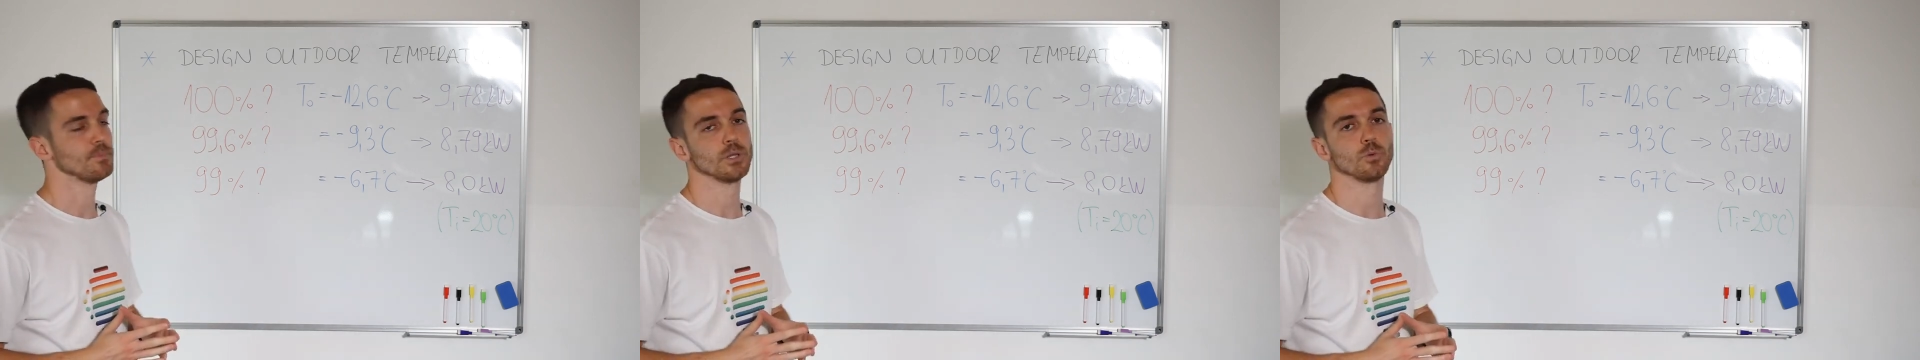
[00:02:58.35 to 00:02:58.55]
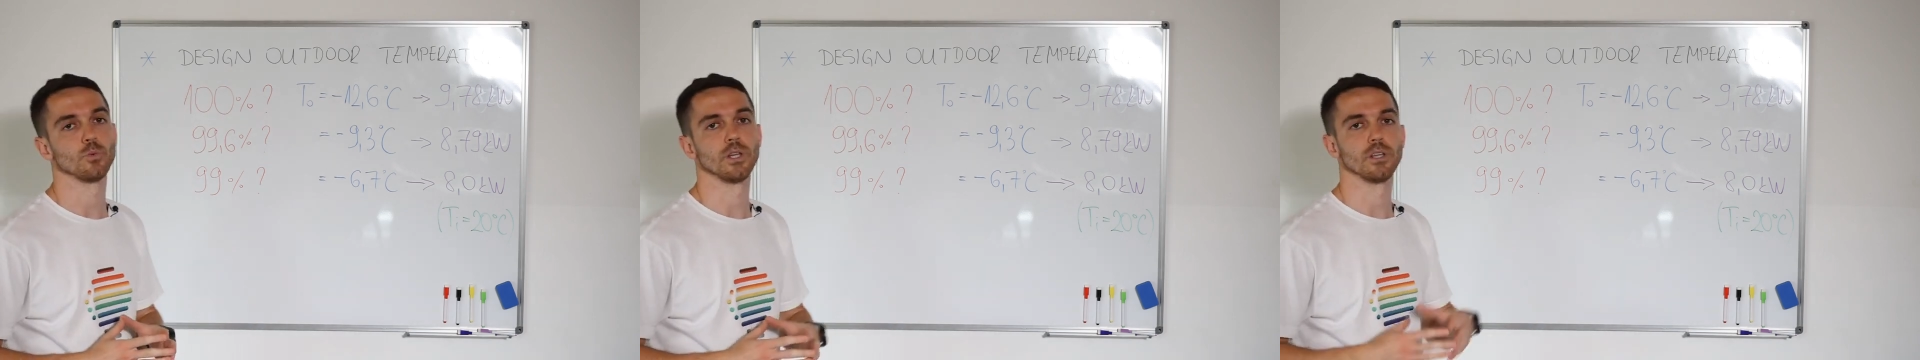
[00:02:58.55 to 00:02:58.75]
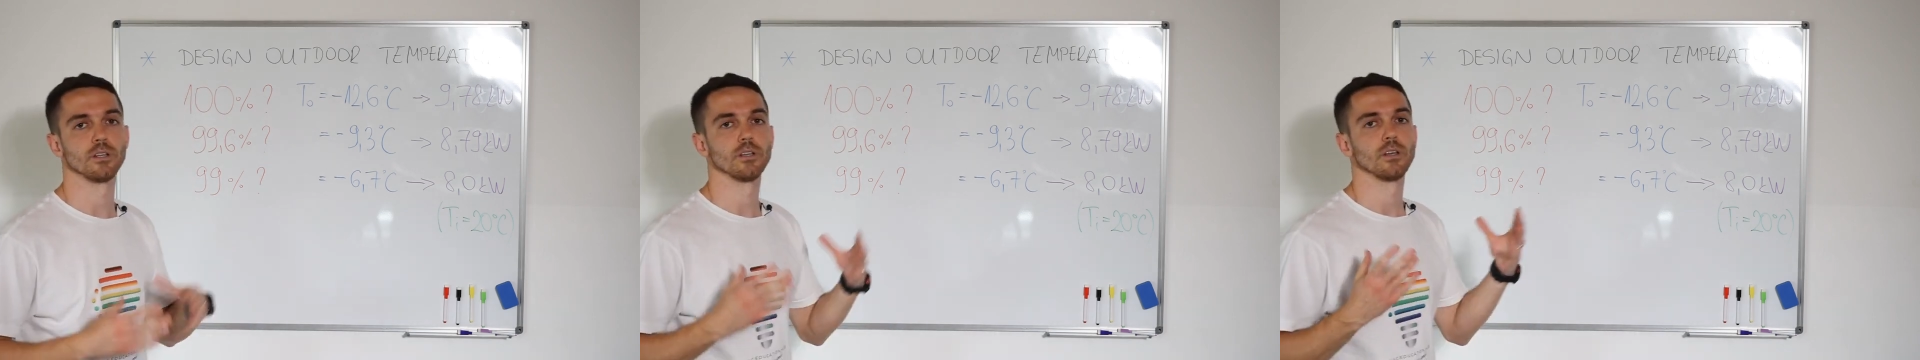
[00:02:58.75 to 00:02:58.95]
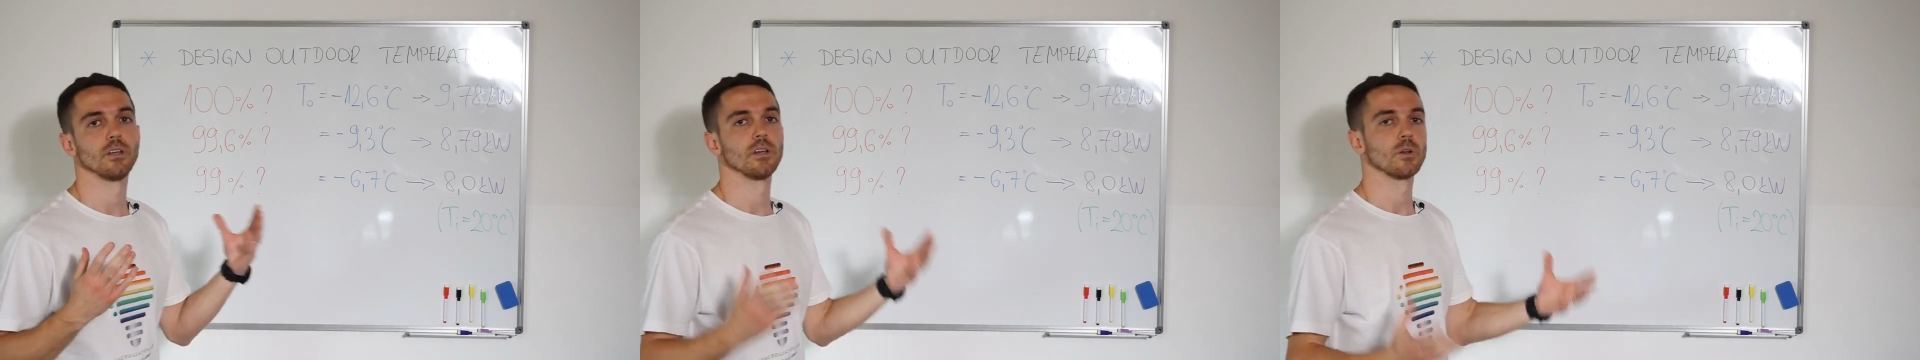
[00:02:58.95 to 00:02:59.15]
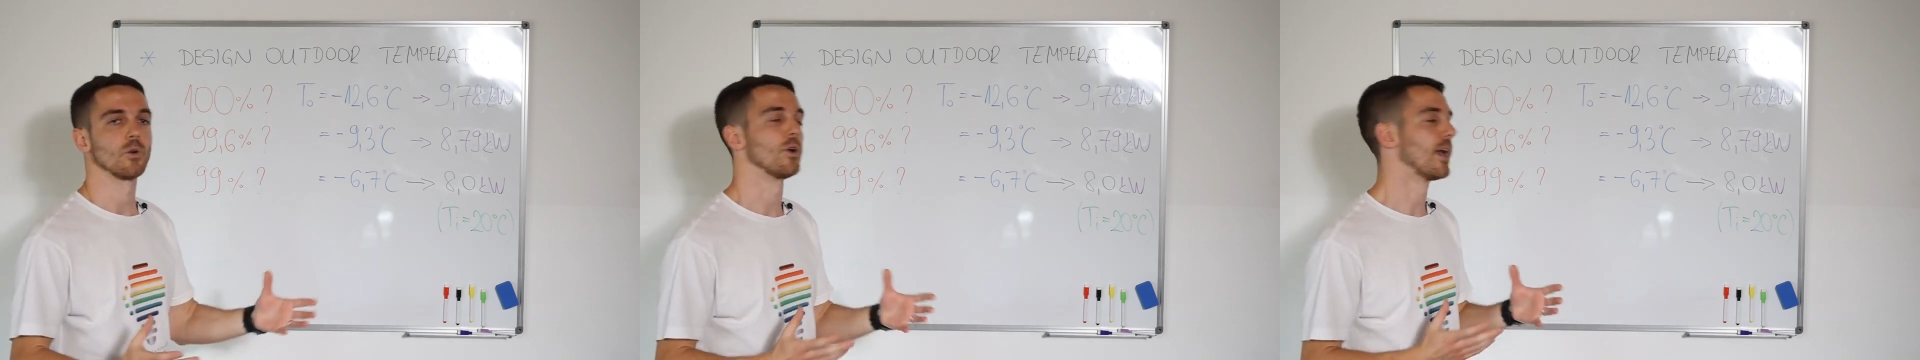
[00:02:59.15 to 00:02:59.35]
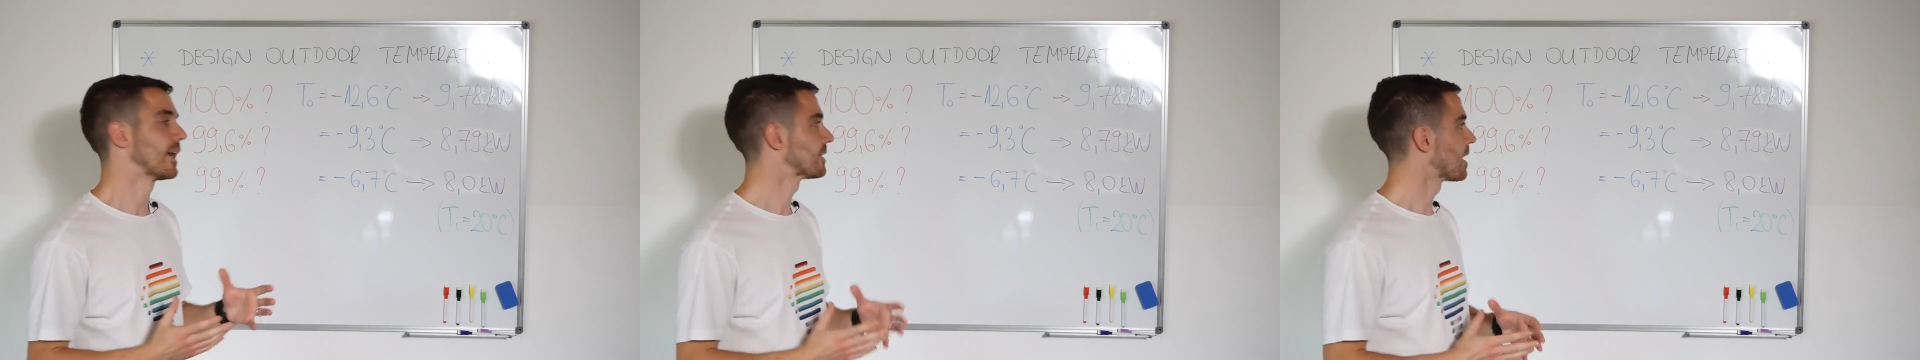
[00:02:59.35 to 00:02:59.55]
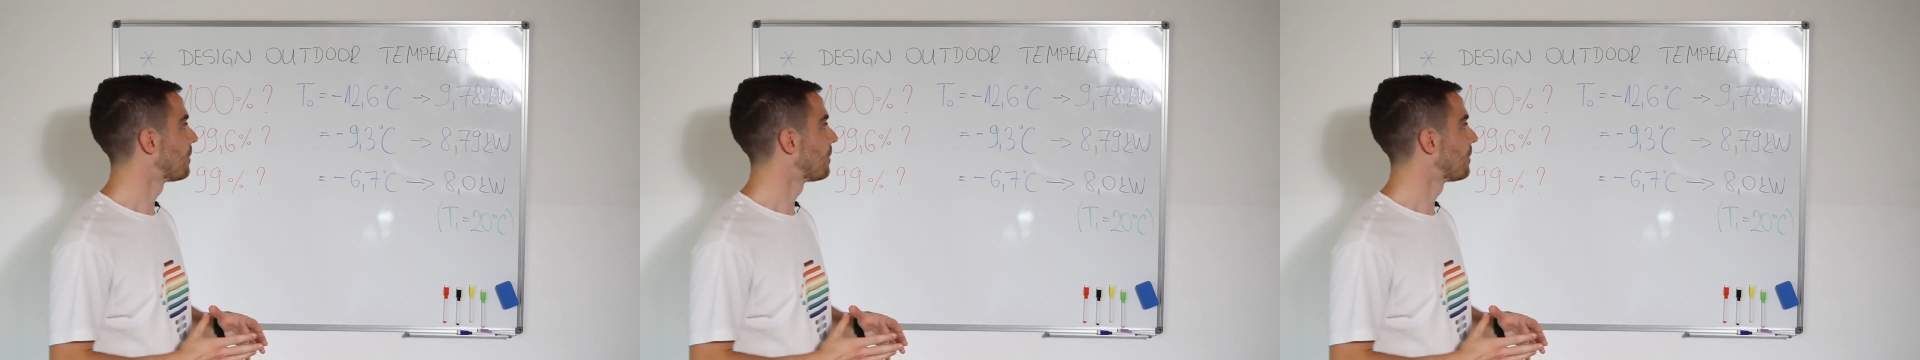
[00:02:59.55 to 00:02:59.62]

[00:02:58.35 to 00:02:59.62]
between correct